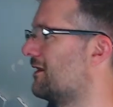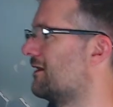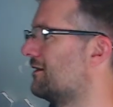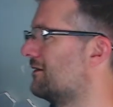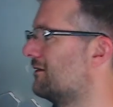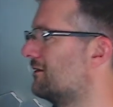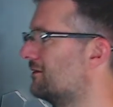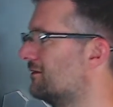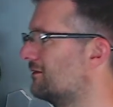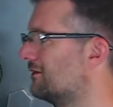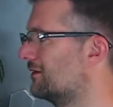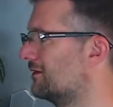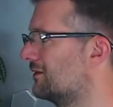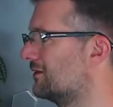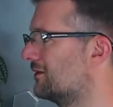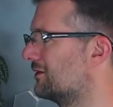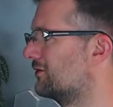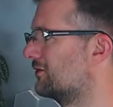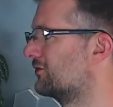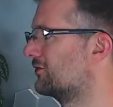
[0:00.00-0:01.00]
Control
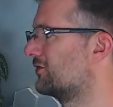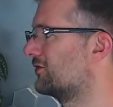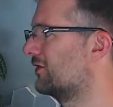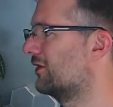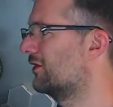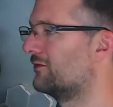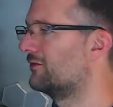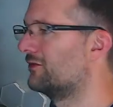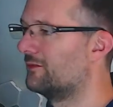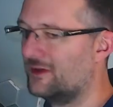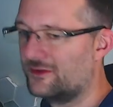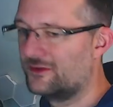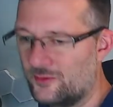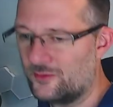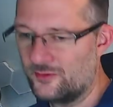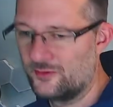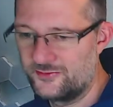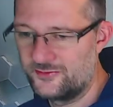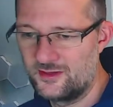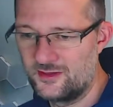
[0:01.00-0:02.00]
room. That's what I wanted.
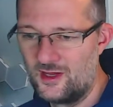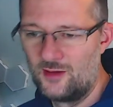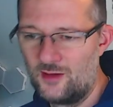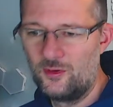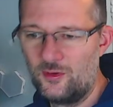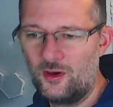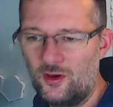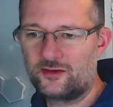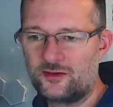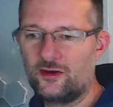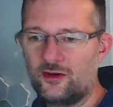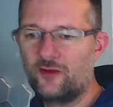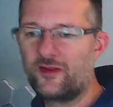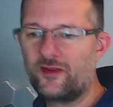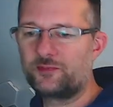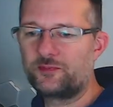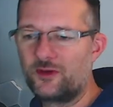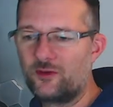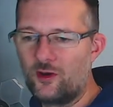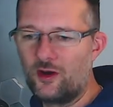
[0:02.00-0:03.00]
My God, that's been a
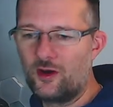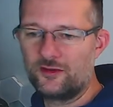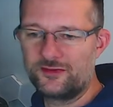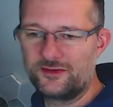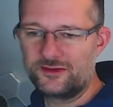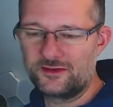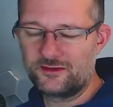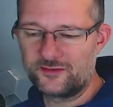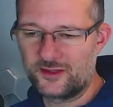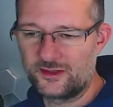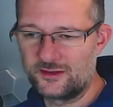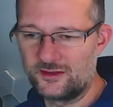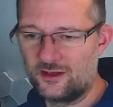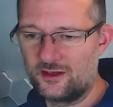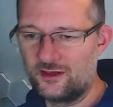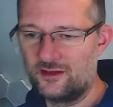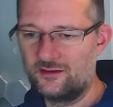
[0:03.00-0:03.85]
while since I've done live.